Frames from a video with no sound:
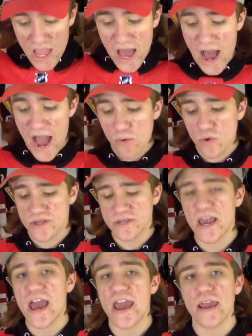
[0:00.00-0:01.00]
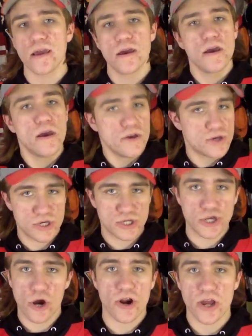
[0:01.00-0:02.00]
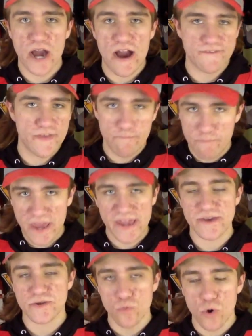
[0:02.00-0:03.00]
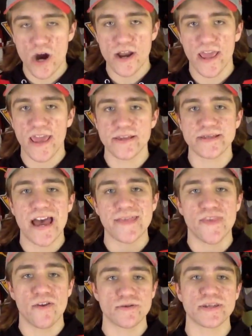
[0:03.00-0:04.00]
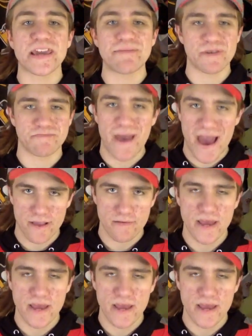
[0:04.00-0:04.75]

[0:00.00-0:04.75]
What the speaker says: I would say, just starting off, the biggest one is that their team is bad.